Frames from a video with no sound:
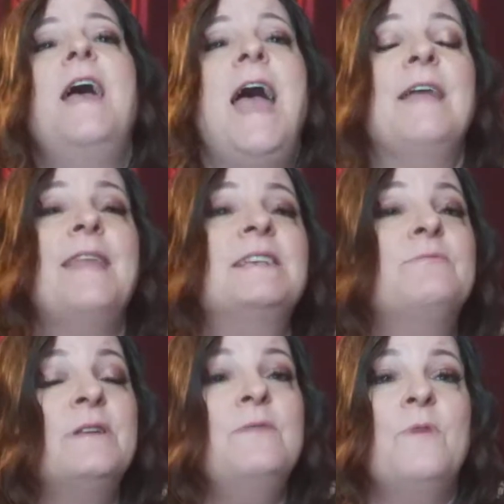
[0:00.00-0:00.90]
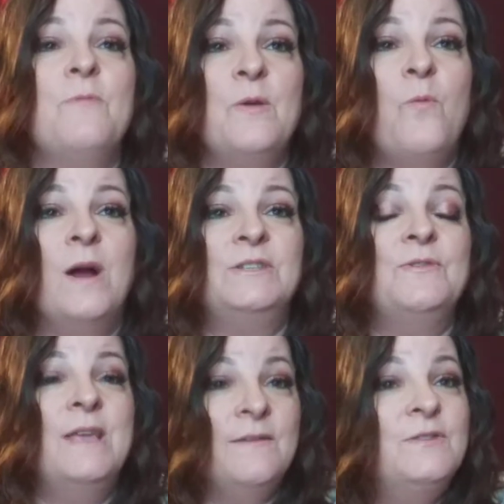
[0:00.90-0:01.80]
And that's really what we want to
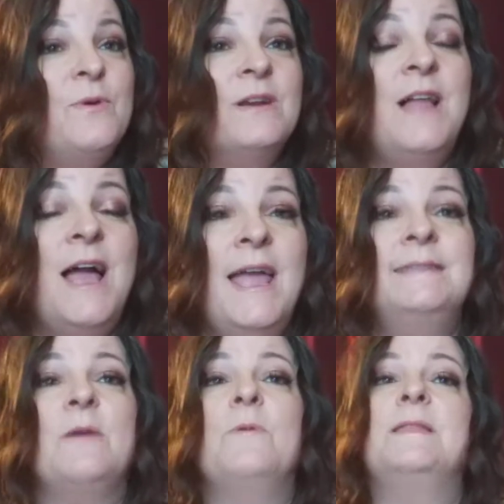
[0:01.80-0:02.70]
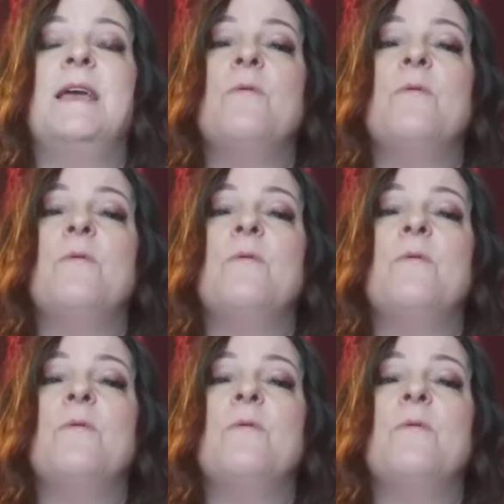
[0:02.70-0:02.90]
give to our clients and what